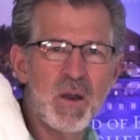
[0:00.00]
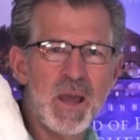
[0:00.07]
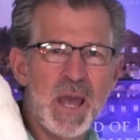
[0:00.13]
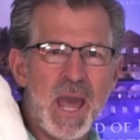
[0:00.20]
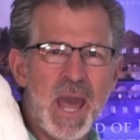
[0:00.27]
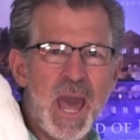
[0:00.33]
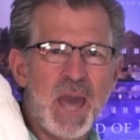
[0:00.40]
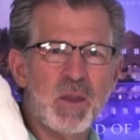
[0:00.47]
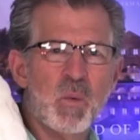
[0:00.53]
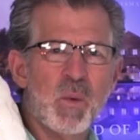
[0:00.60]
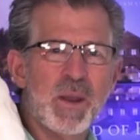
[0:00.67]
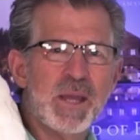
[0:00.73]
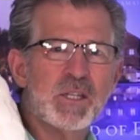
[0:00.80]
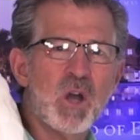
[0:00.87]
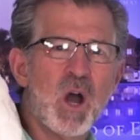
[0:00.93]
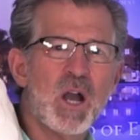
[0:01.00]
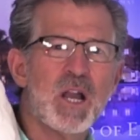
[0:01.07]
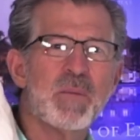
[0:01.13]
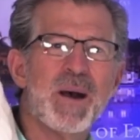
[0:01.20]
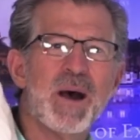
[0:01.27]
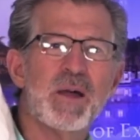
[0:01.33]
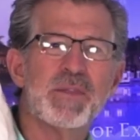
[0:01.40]
now. And when I
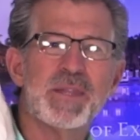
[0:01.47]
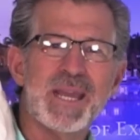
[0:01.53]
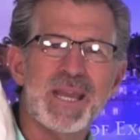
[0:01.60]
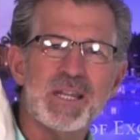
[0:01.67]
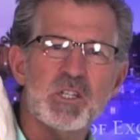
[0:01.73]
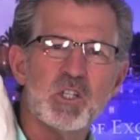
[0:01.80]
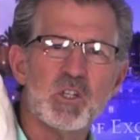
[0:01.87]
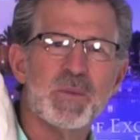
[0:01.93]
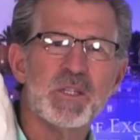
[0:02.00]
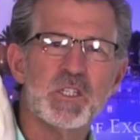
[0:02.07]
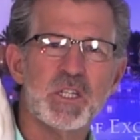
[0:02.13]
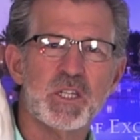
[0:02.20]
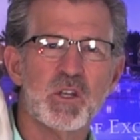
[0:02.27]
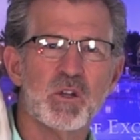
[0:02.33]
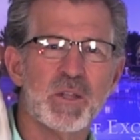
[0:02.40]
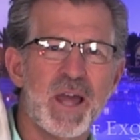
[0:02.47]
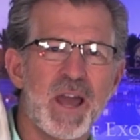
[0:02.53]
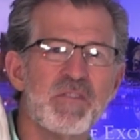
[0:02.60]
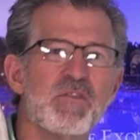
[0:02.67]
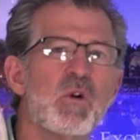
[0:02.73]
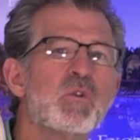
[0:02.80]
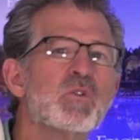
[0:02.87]
talk about the instruments in
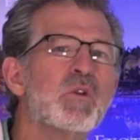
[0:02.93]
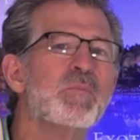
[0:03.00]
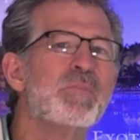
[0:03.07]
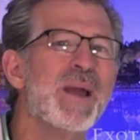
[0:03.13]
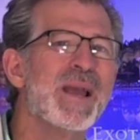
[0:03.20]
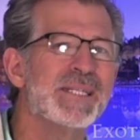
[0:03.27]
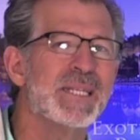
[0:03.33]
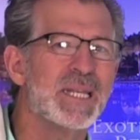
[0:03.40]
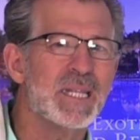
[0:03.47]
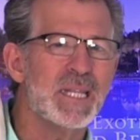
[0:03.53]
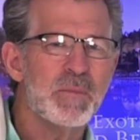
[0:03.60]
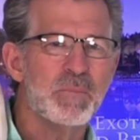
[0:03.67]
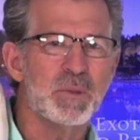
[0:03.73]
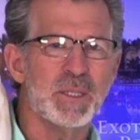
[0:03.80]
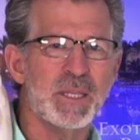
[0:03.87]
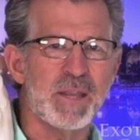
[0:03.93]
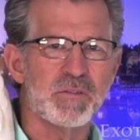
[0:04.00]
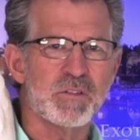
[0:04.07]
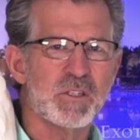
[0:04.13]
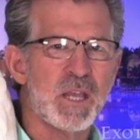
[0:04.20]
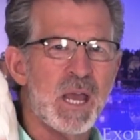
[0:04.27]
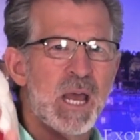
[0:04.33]
your life, those are basically
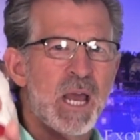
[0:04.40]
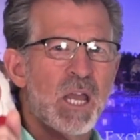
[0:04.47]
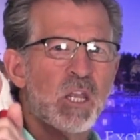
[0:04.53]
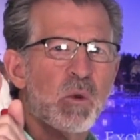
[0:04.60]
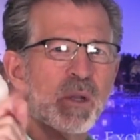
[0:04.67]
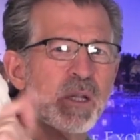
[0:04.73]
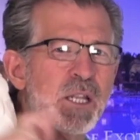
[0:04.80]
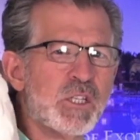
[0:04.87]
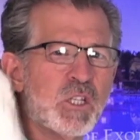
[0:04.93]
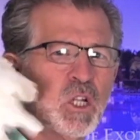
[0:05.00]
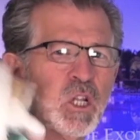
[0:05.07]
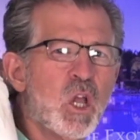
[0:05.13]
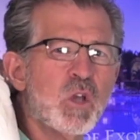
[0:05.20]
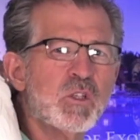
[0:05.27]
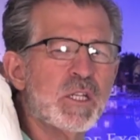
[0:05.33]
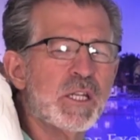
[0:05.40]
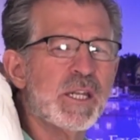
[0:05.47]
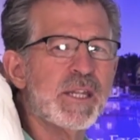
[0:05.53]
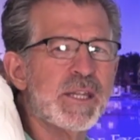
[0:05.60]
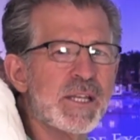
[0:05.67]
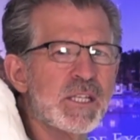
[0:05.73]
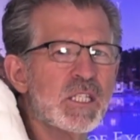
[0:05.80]
beliefs. You want to listen
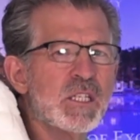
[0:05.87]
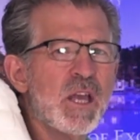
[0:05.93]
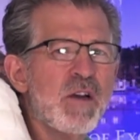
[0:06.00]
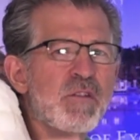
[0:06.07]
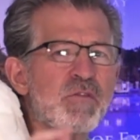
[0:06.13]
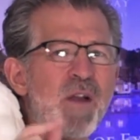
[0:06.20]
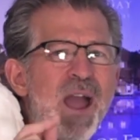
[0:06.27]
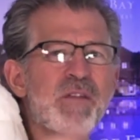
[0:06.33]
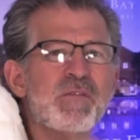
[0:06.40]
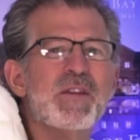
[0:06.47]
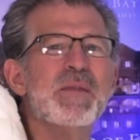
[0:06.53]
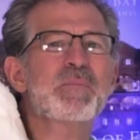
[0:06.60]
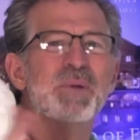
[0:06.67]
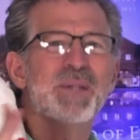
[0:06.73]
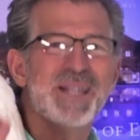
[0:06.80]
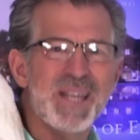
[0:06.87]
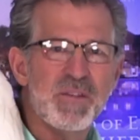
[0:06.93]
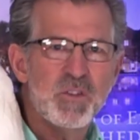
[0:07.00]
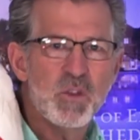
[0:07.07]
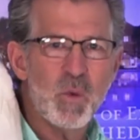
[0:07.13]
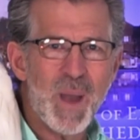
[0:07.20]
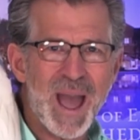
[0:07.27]
closely to this. For every
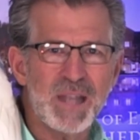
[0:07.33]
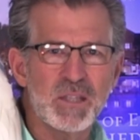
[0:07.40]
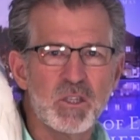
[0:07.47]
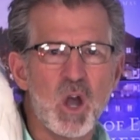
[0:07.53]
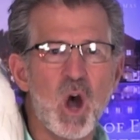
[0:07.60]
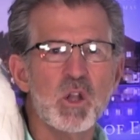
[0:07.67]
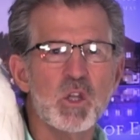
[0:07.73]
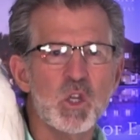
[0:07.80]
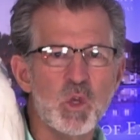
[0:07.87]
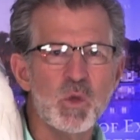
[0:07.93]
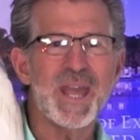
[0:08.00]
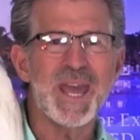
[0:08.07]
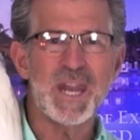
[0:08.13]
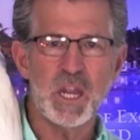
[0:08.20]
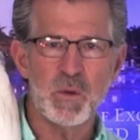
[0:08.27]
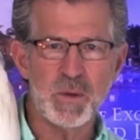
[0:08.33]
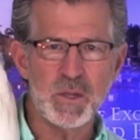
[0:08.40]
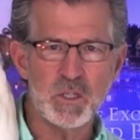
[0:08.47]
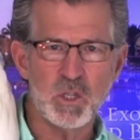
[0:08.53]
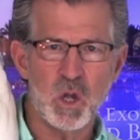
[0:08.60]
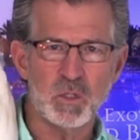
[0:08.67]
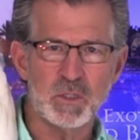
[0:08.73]
belief you act on, you get
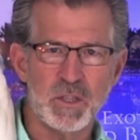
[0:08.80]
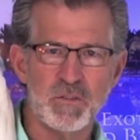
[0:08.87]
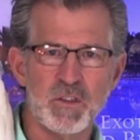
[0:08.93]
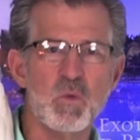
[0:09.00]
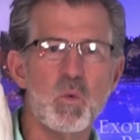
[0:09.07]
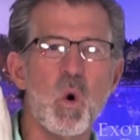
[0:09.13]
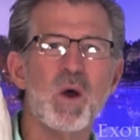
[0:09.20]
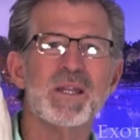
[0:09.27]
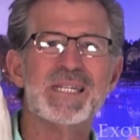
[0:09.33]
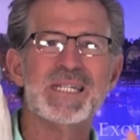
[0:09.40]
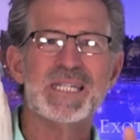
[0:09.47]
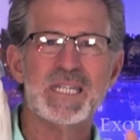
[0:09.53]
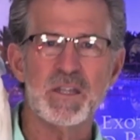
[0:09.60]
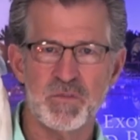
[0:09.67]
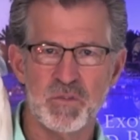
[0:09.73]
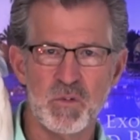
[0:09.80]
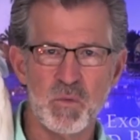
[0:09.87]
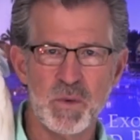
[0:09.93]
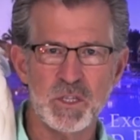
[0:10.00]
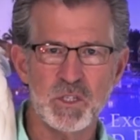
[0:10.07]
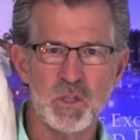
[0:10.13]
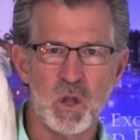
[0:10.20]
a result. If you want
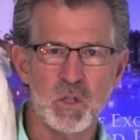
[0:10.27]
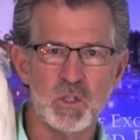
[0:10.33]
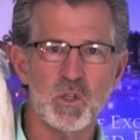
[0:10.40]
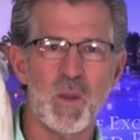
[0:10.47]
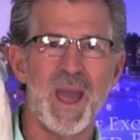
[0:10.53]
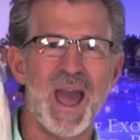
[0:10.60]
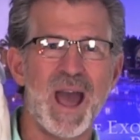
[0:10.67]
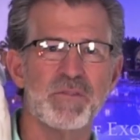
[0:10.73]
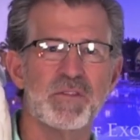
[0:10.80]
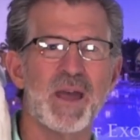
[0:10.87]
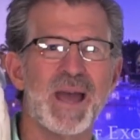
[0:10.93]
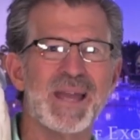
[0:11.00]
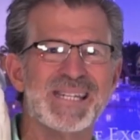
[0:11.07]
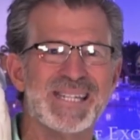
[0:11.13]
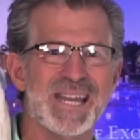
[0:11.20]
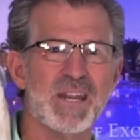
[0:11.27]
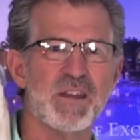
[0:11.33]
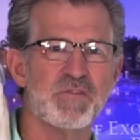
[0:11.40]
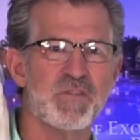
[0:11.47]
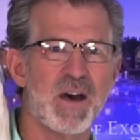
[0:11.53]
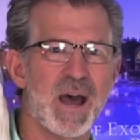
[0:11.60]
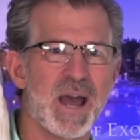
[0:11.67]
different results, you have to
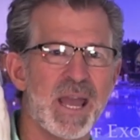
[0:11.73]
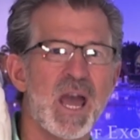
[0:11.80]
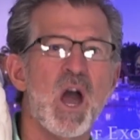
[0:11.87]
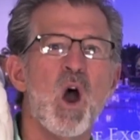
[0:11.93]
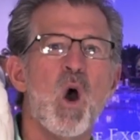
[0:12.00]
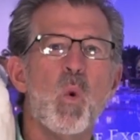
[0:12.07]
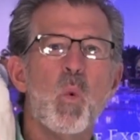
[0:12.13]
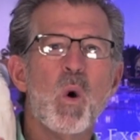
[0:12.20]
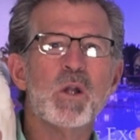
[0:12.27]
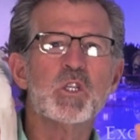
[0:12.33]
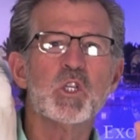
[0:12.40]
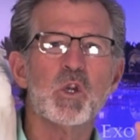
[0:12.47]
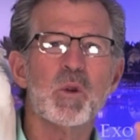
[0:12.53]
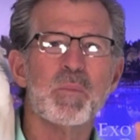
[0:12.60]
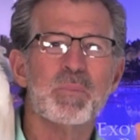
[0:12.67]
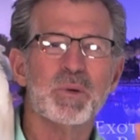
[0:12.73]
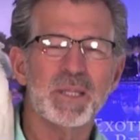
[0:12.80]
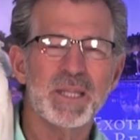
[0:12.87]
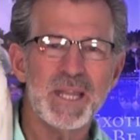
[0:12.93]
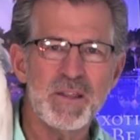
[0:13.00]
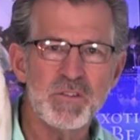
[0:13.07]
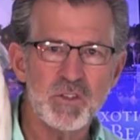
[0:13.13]
identify what your
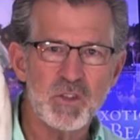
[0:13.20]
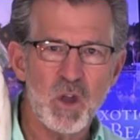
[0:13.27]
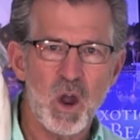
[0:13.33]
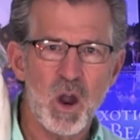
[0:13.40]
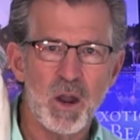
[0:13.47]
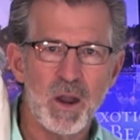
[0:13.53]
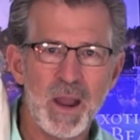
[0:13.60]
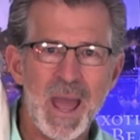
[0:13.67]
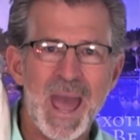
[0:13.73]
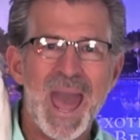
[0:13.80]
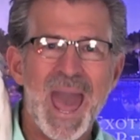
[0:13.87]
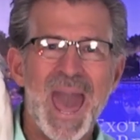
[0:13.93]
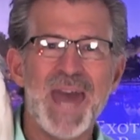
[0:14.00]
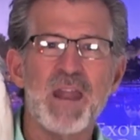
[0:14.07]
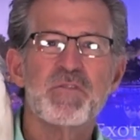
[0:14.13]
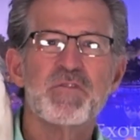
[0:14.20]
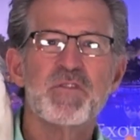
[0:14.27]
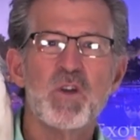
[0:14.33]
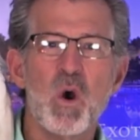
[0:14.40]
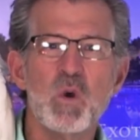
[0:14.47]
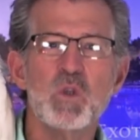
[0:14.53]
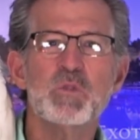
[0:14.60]
beliefs are. And
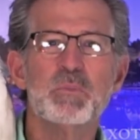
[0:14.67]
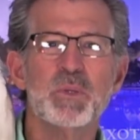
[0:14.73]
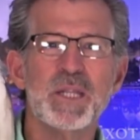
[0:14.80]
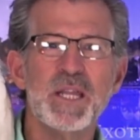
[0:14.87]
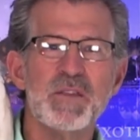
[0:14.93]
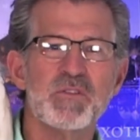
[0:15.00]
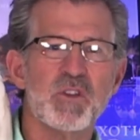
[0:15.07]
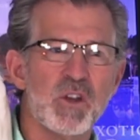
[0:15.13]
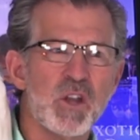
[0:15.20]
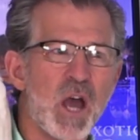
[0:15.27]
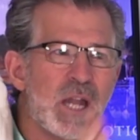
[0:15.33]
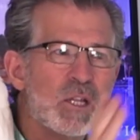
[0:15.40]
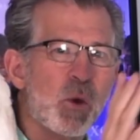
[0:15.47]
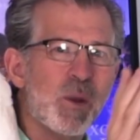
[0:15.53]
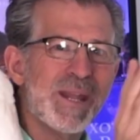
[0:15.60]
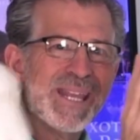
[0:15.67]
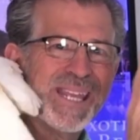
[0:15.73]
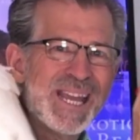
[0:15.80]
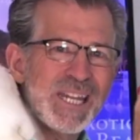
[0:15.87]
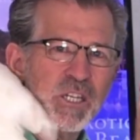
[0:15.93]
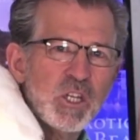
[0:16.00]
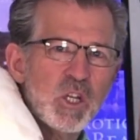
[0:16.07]
if those beliefs are not
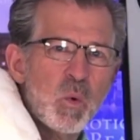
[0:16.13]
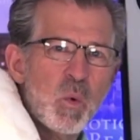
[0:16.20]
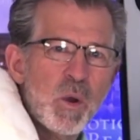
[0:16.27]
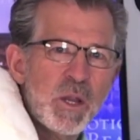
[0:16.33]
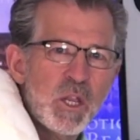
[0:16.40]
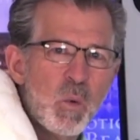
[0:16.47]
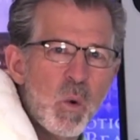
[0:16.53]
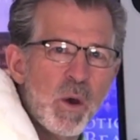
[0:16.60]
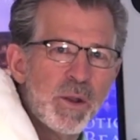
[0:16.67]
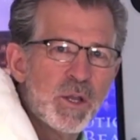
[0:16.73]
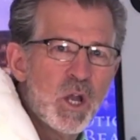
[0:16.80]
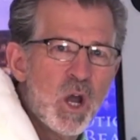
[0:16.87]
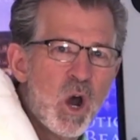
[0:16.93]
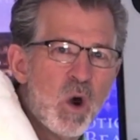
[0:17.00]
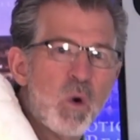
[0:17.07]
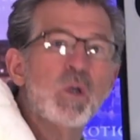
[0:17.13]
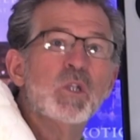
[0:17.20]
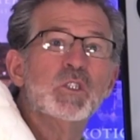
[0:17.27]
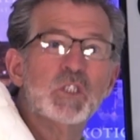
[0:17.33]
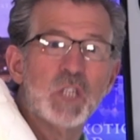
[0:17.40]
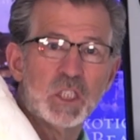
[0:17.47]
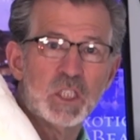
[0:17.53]
going to get you to where you want to
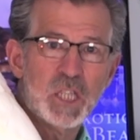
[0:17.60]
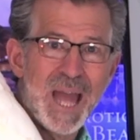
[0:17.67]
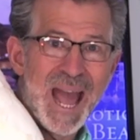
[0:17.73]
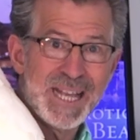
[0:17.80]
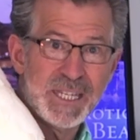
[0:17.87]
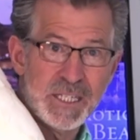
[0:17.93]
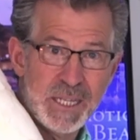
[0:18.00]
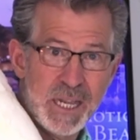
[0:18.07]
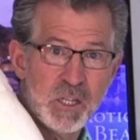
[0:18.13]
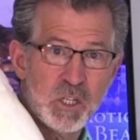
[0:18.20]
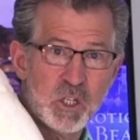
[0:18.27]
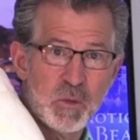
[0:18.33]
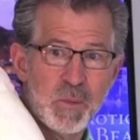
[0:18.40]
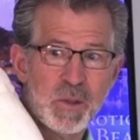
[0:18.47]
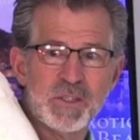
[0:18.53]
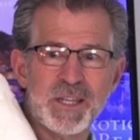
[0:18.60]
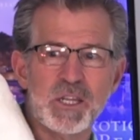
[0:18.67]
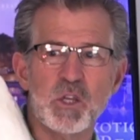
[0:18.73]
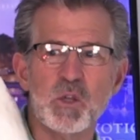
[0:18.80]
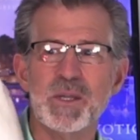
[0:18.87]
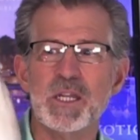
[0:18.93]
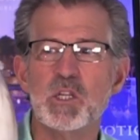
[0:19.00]
go, such as the
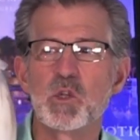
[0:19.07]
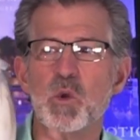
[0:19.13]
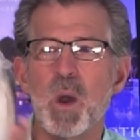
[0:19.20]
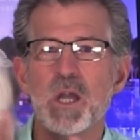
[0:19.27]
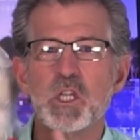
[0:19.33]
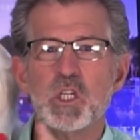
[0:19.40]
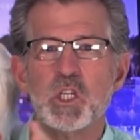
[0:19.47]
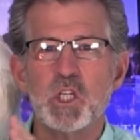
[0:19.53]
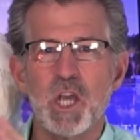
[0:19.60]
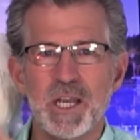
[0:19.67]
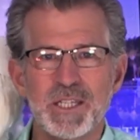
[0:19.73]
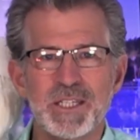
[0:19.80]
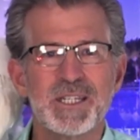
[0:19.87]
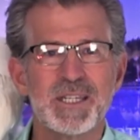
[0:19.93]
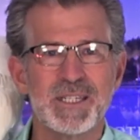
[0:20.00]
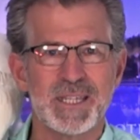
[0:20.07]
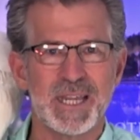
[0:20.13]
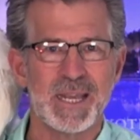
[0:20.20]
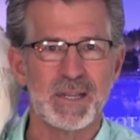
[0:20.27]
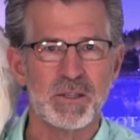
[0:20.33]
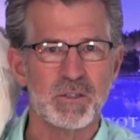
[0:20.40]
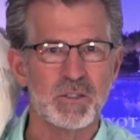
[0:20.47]
instruments, then you need to adjust
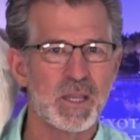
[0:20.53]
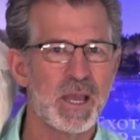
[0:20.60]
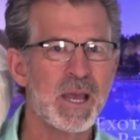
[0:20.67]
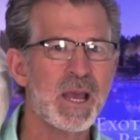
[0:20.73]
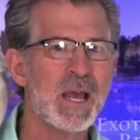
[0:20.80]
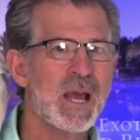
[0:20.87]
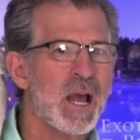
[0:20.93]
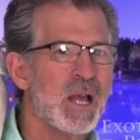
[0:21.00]
things.